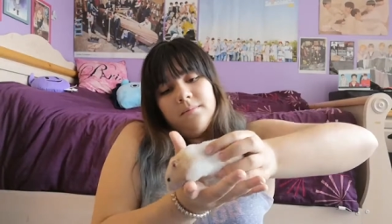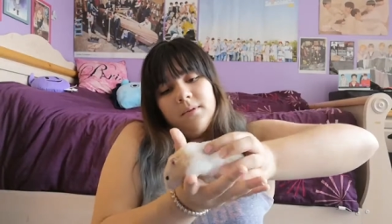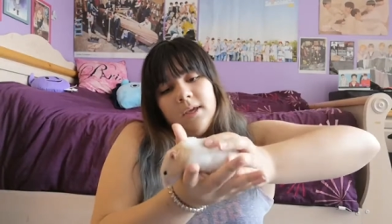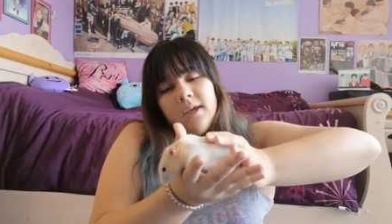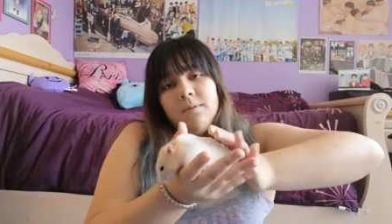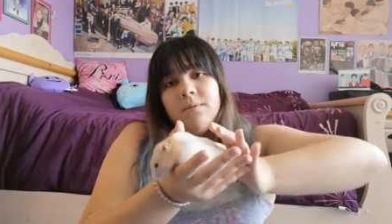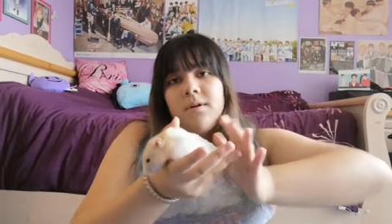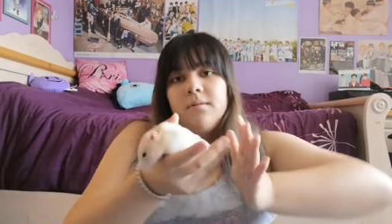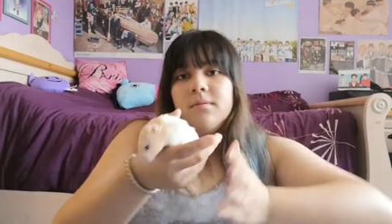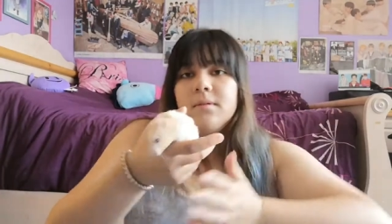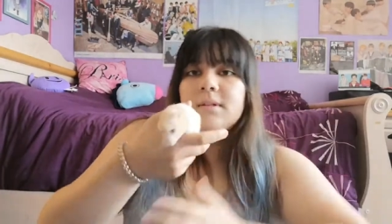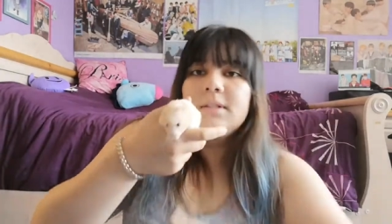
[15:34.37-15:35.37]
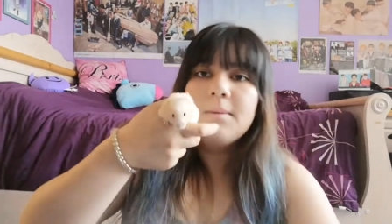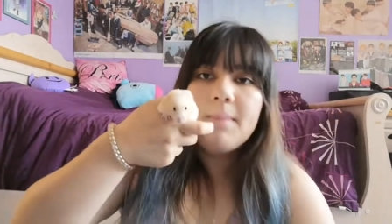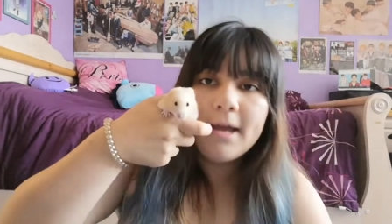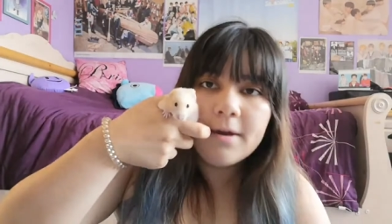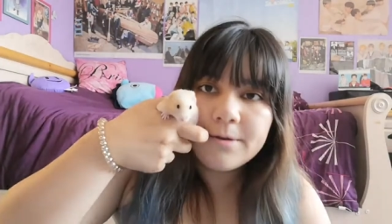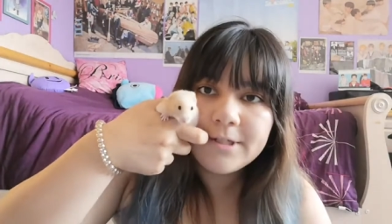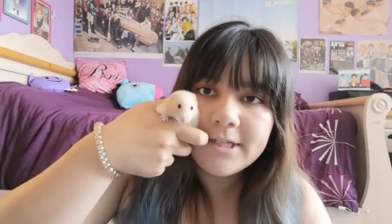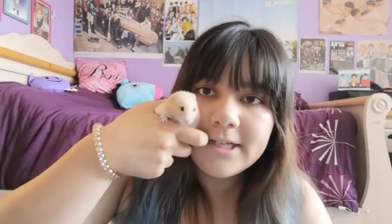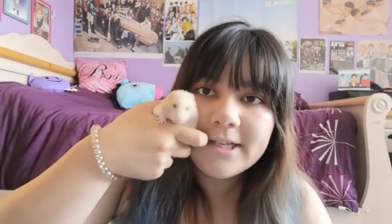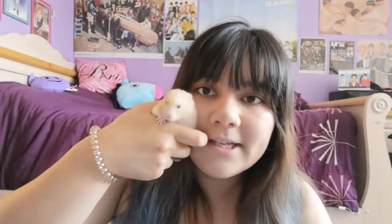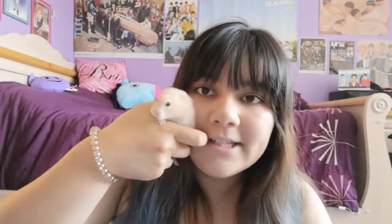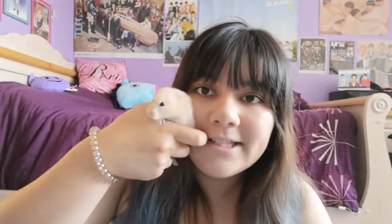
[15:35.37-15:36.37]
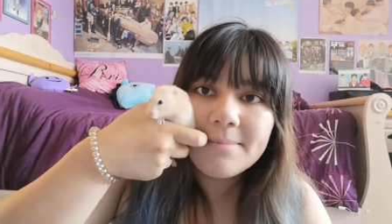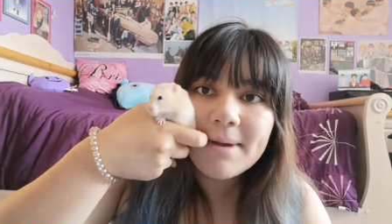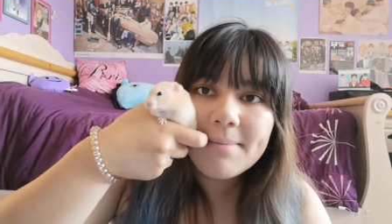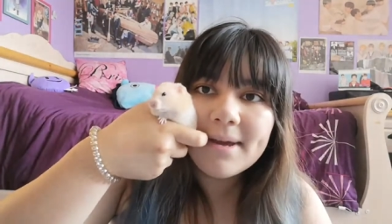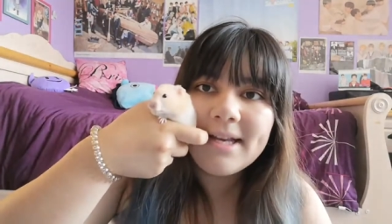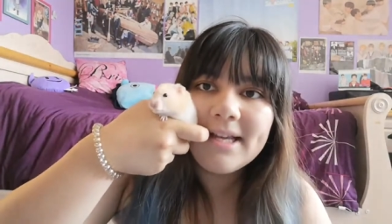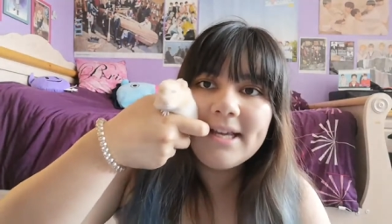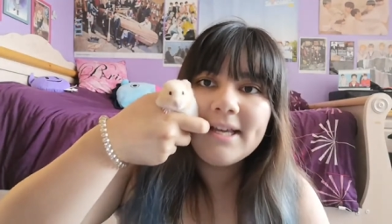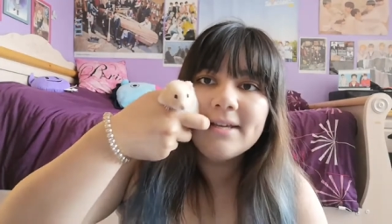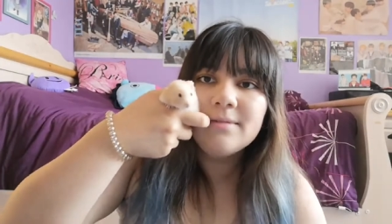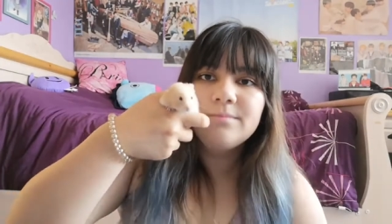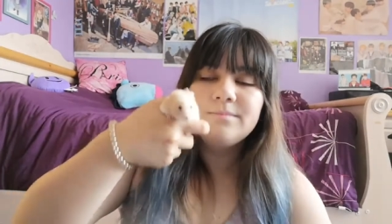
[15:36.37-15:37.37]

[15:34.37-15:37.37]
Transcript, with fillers: Okay, well, say bye, Hoshi. Say bye, buddy.